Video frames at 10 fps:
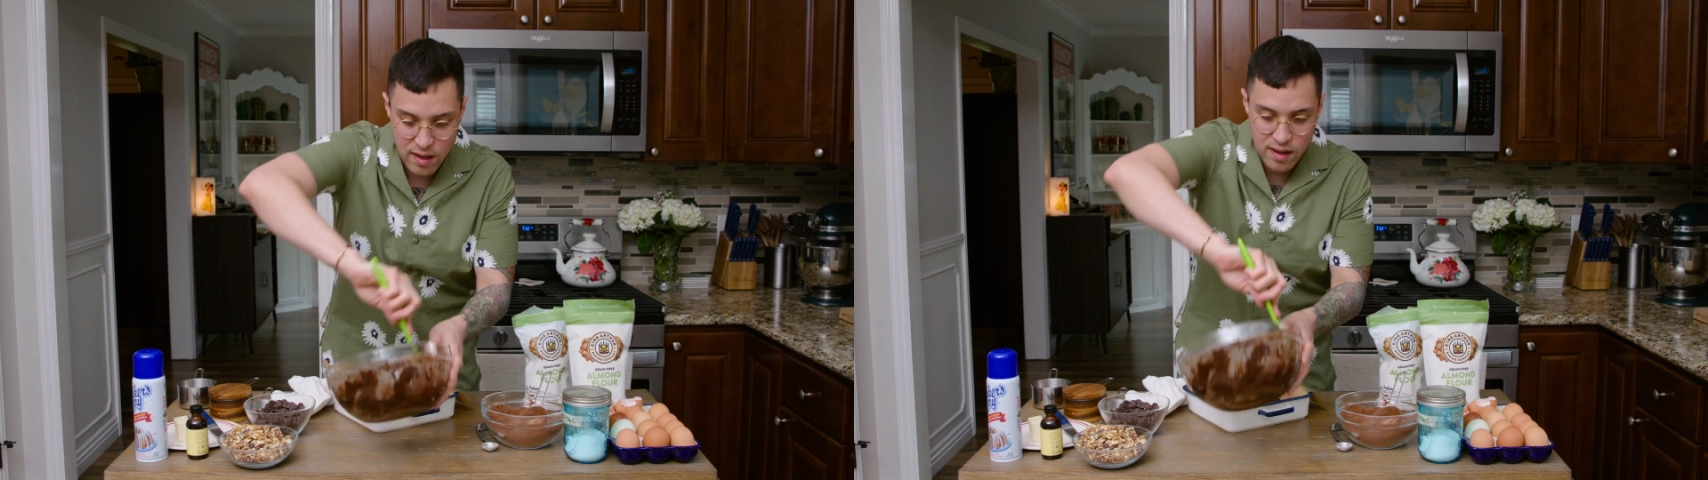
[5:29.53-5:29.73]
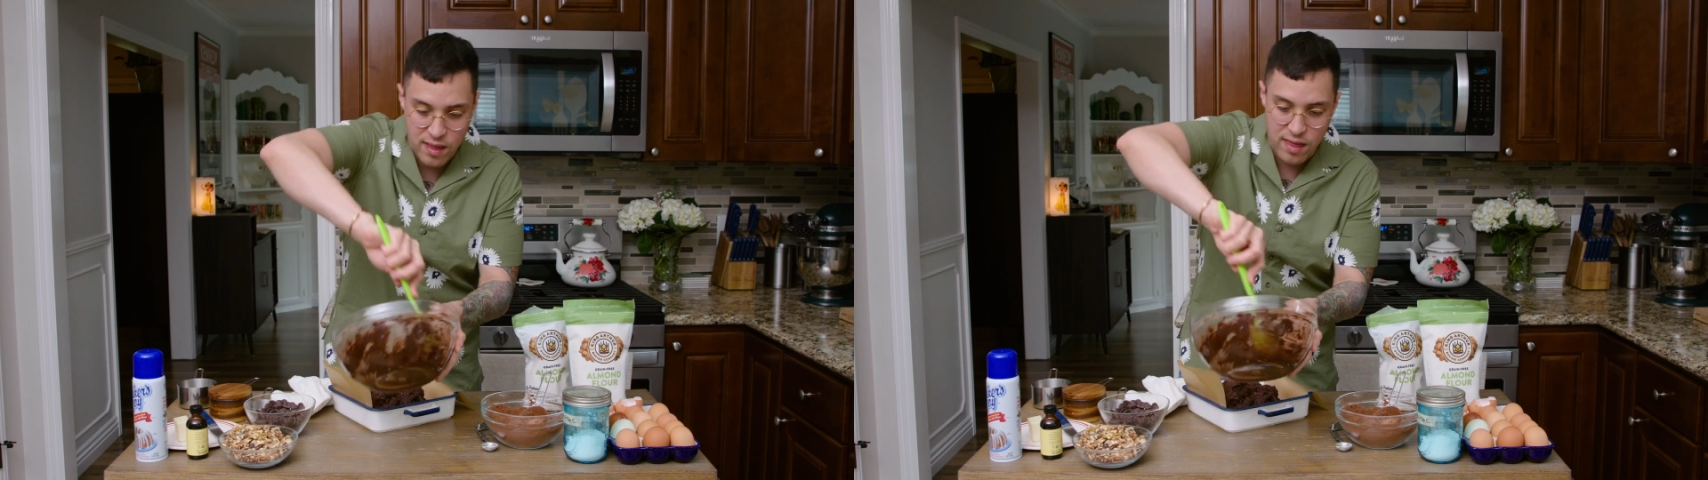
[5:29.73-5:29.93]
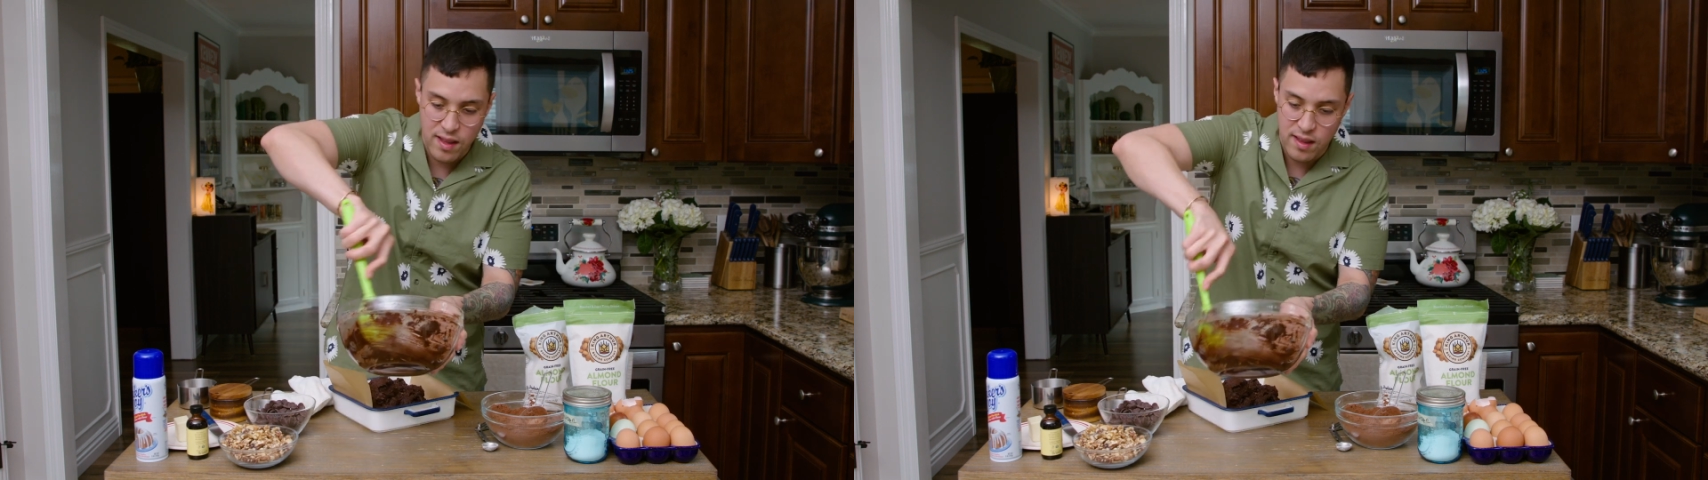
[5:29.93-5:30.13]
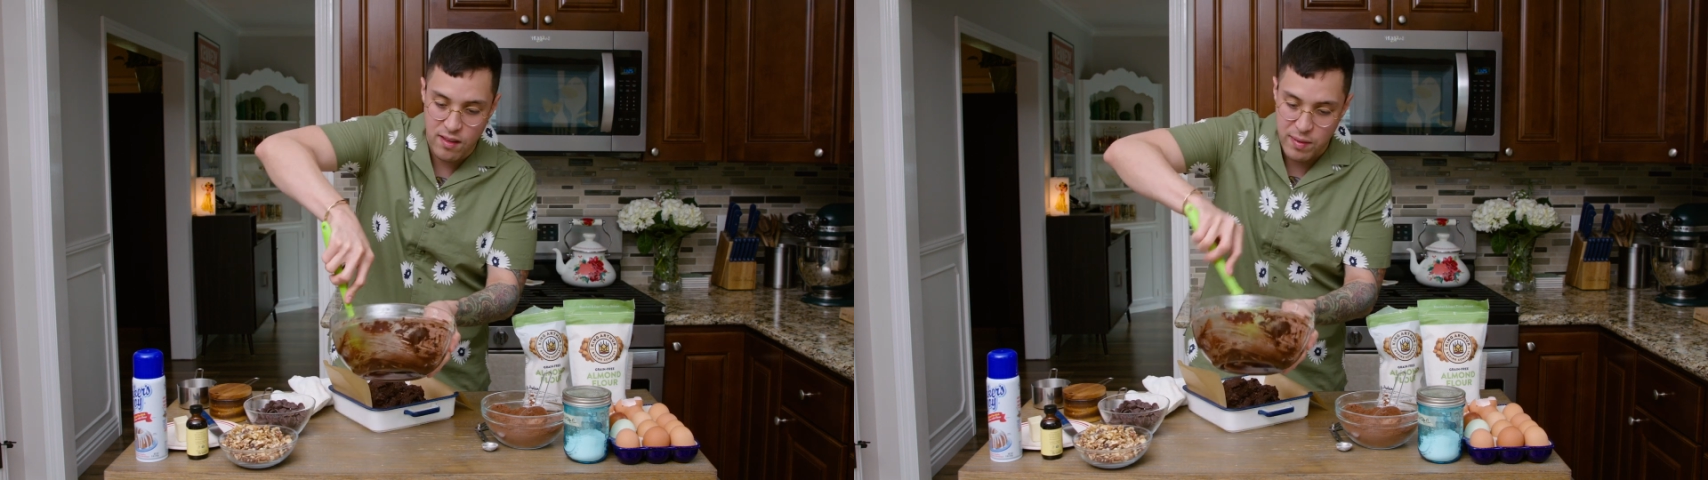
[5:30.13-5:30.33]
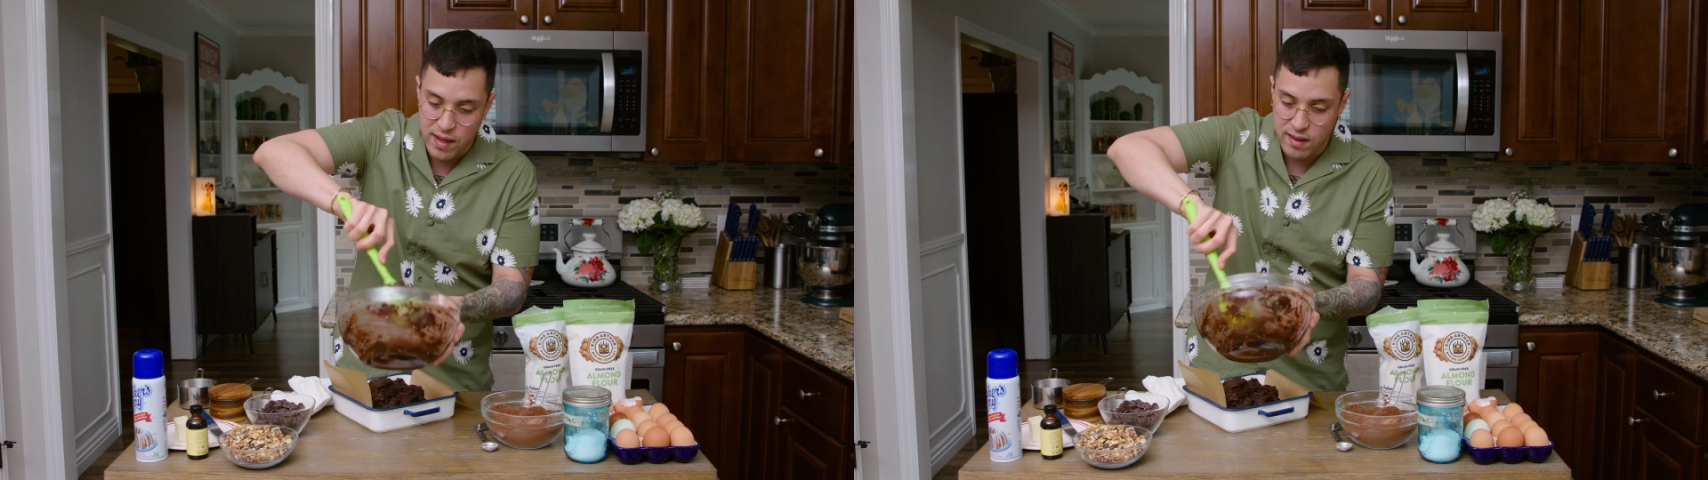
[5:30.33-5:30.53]
And I think it's
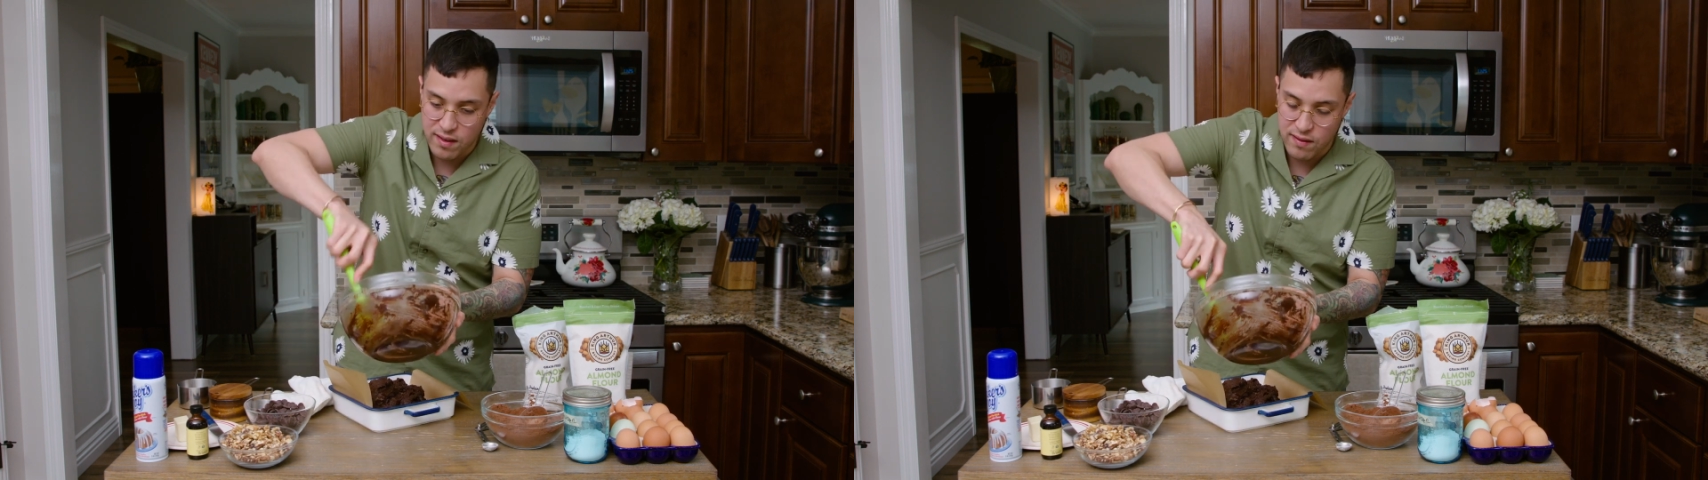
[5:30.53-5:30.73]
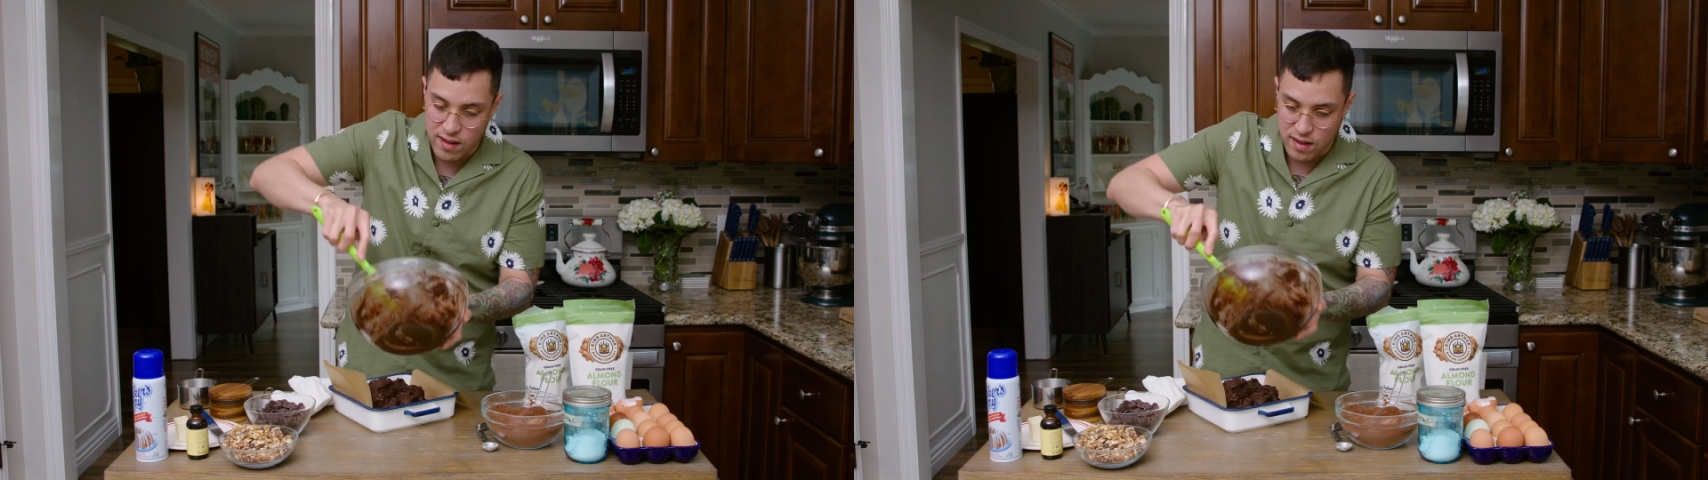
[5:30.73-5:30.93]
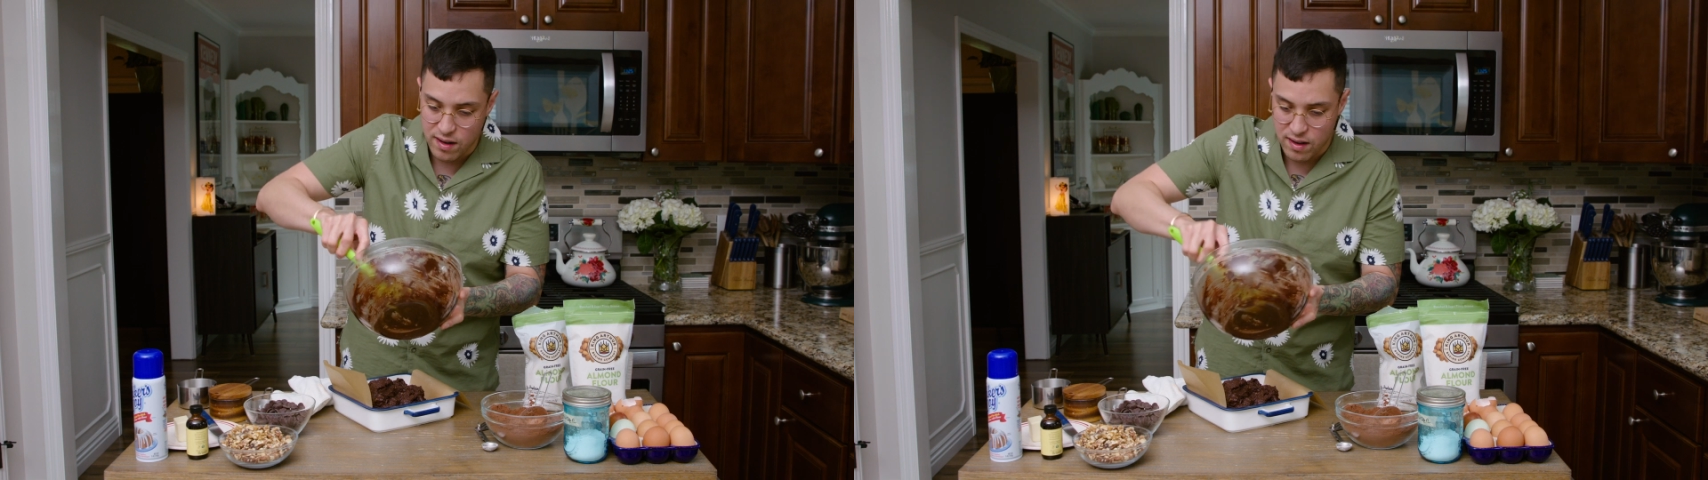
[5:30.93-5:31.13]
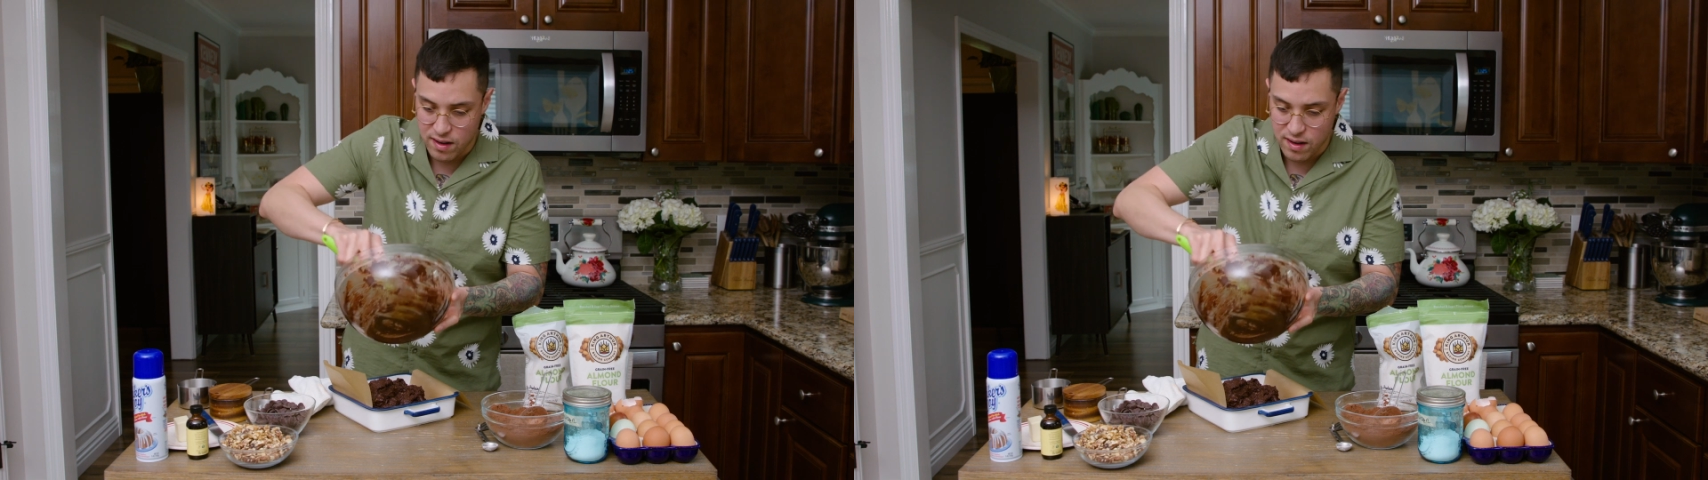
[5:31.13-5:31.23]
because of the